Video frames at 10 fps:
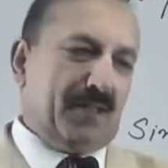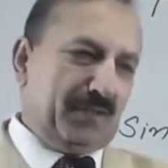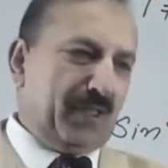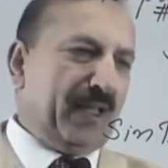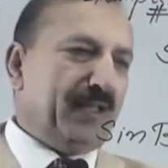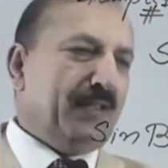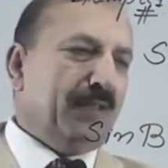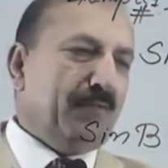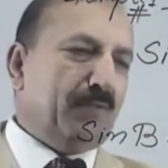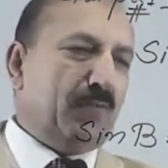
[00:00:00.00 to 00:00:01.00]
Then
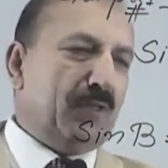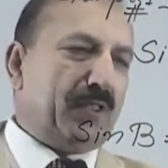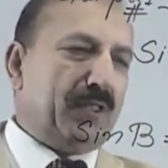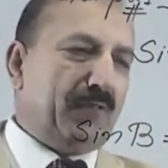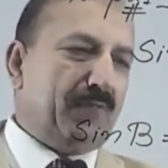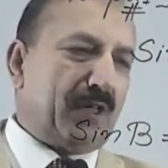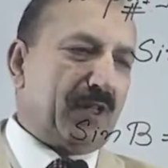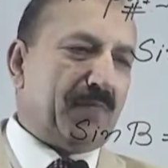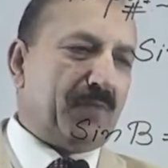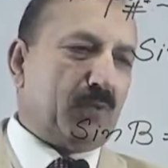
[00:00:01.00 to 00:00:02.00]
we will see what
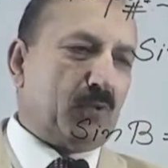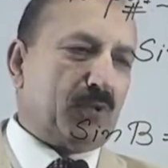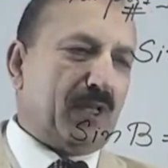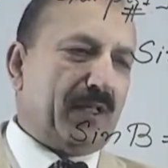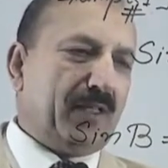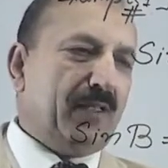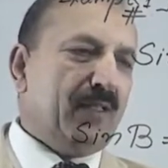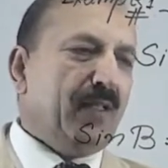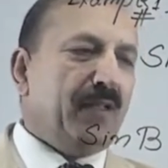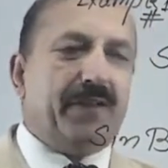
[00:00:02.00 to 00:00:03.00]
happened cosine.
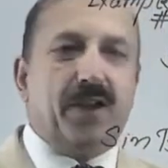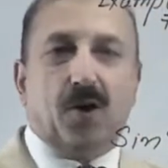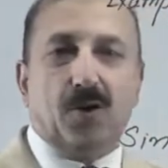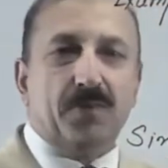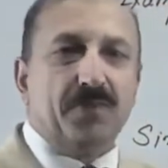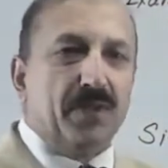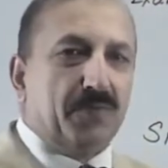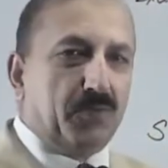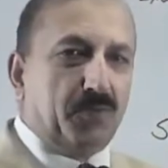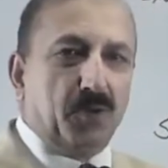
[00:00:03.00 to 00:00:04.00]
Now
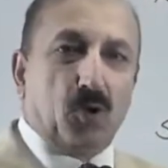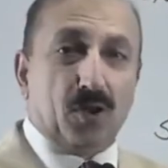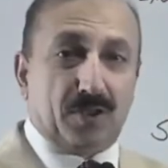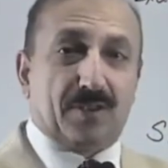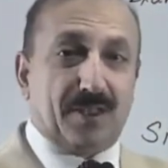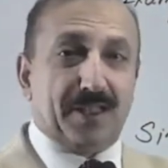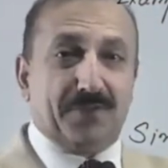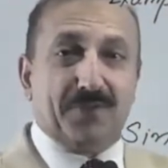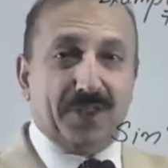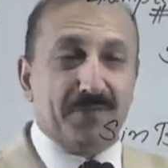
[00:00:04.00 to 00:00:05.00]
because the sides
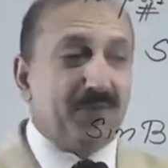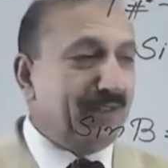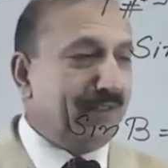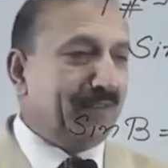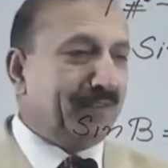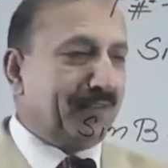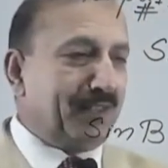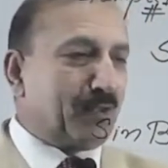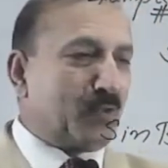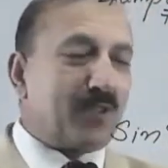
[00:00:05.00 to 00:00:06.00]
flipped,
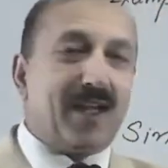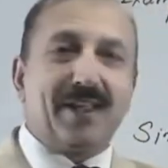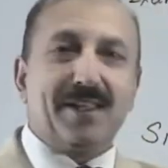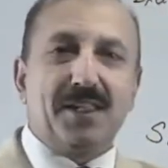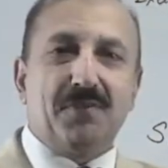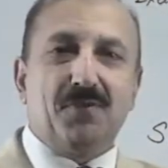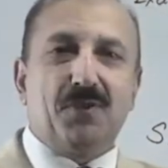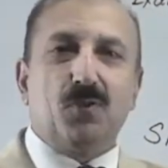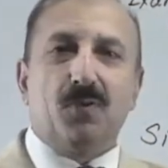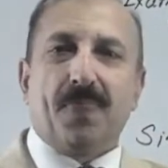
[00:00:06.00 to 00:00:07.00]
this cosine is equal
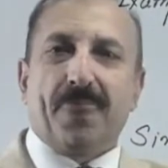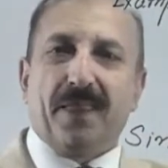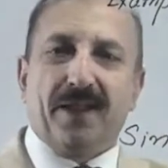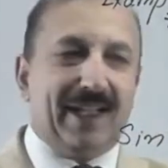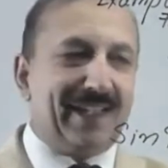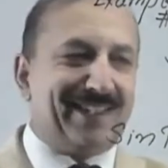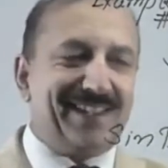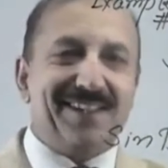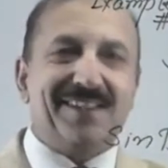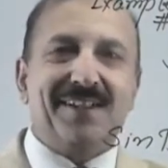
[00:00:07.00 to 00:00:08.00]
to
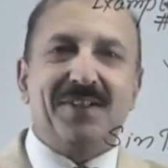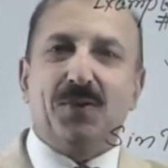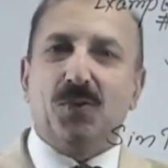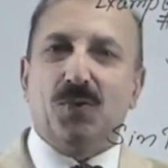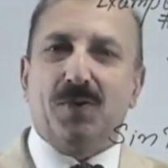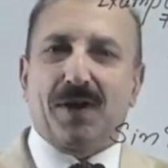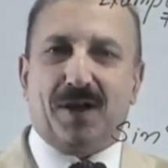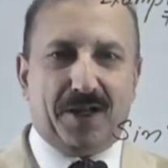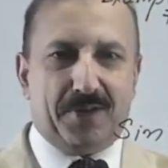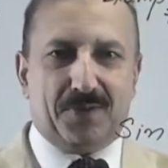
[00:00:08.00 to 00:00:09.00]
adjacent over
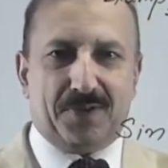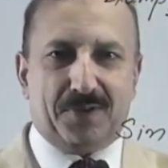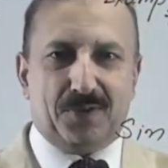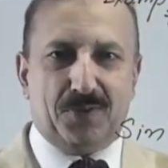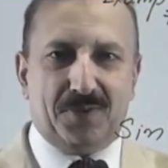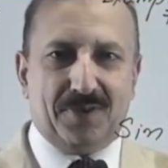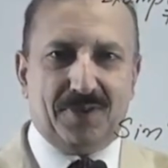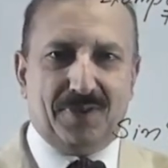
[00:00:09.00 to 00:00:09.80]
hypotenuse.